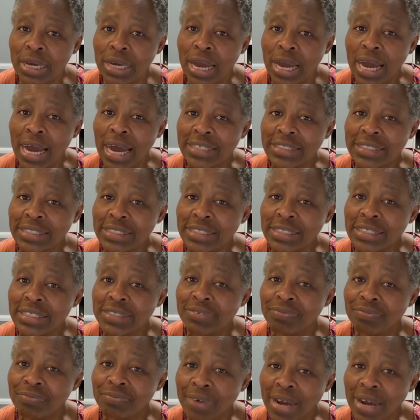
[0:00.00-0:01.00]
as it is
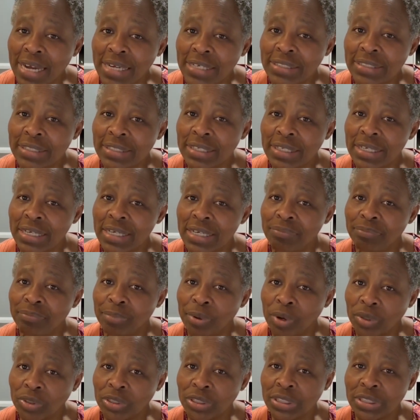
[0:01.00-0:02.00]
vitally
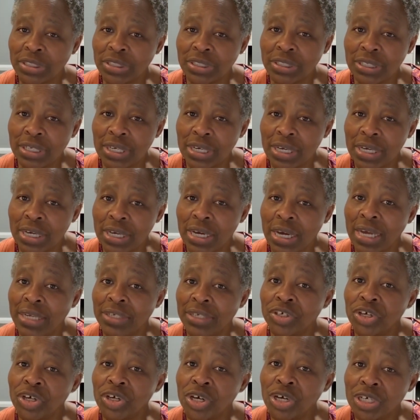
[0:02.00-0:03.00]
important
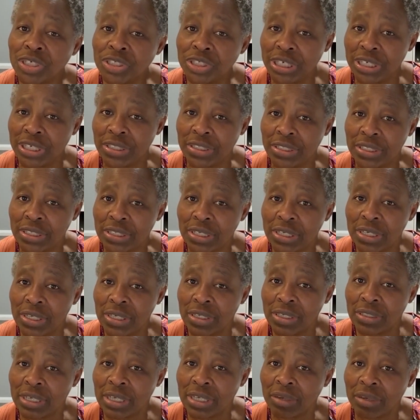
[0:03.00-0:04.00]
and urgent
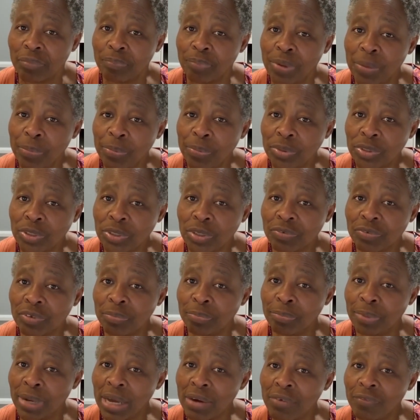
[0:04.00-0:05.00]
that the peoples of the
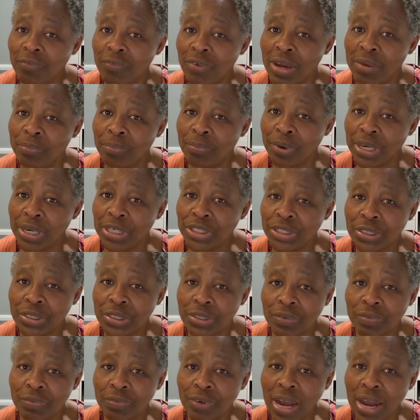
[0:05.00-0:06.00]
black vibration
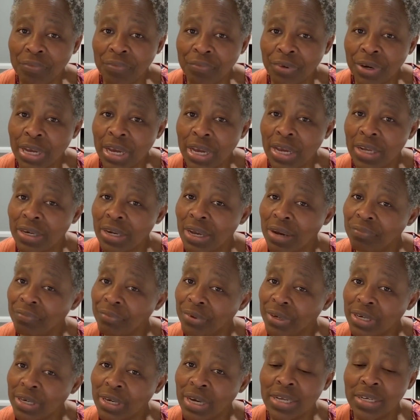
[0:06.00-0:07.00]
of Africa and
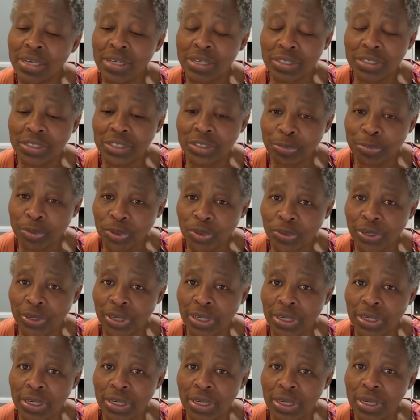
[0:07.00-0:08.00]
Africa in
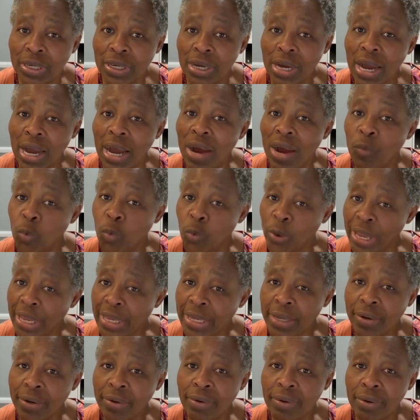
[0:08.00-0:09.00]
Diaspora
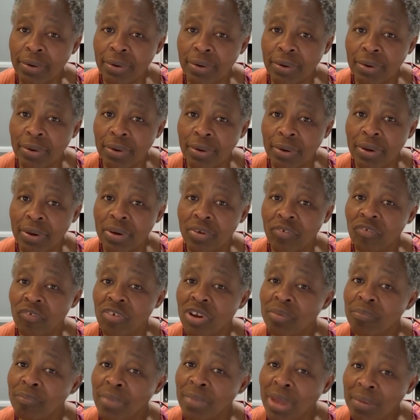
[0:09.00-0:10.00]
awaken,
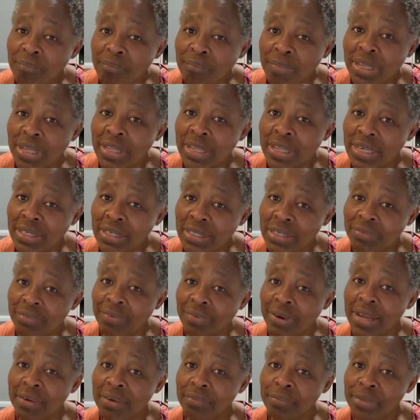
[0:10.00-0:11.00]
remember their
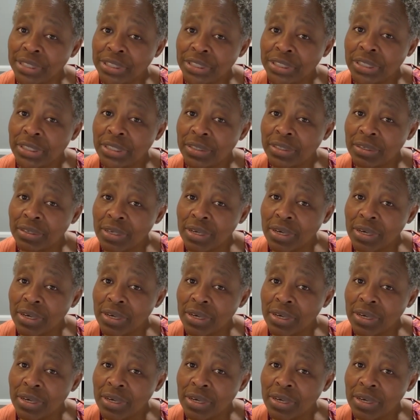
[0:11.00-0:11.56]
divine mission,